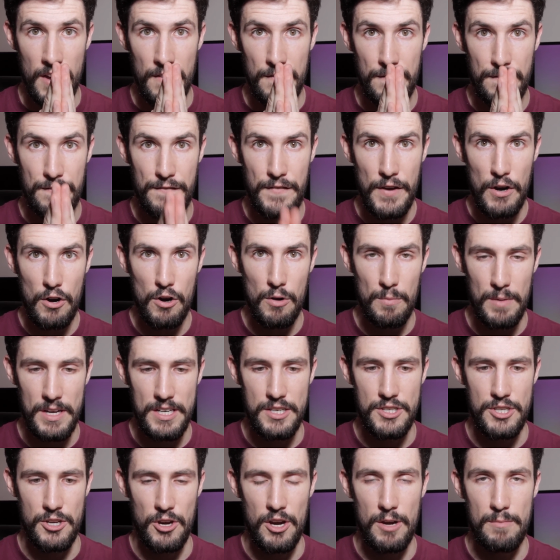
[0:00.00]
film
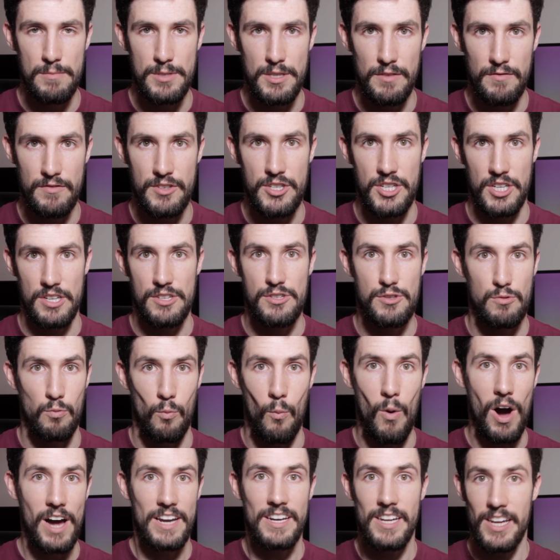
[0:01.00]
in terms of just
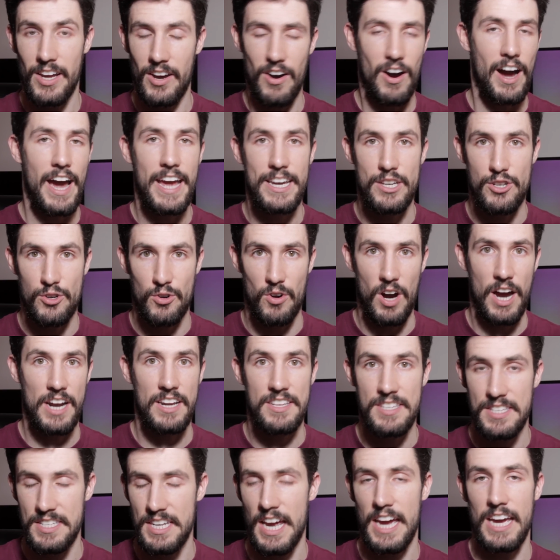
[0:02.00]
one guy trying
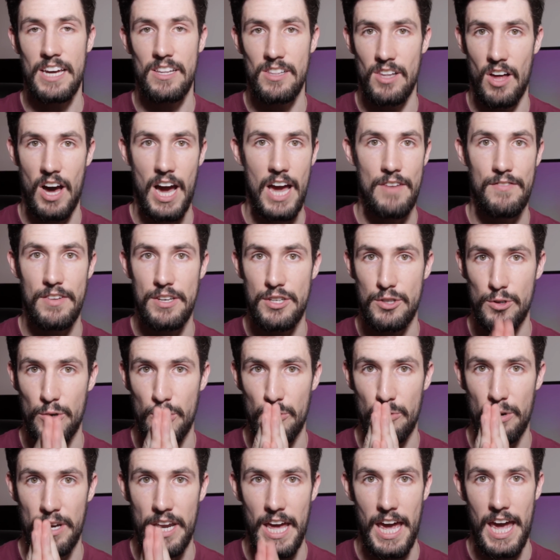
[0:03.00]
to stay alive and
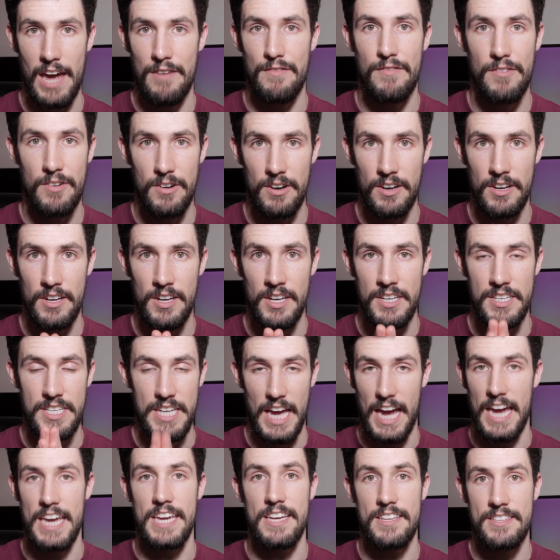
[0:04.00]
doing whatever it
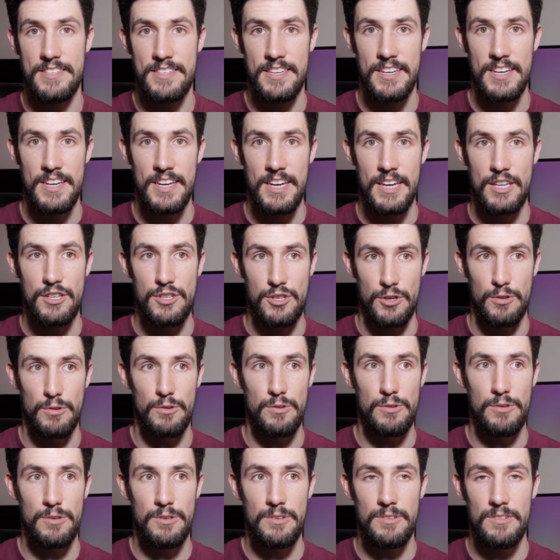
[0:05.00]
takes
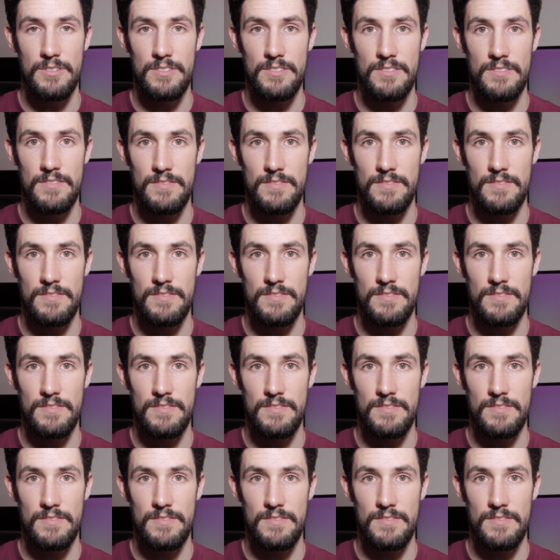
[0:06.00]
to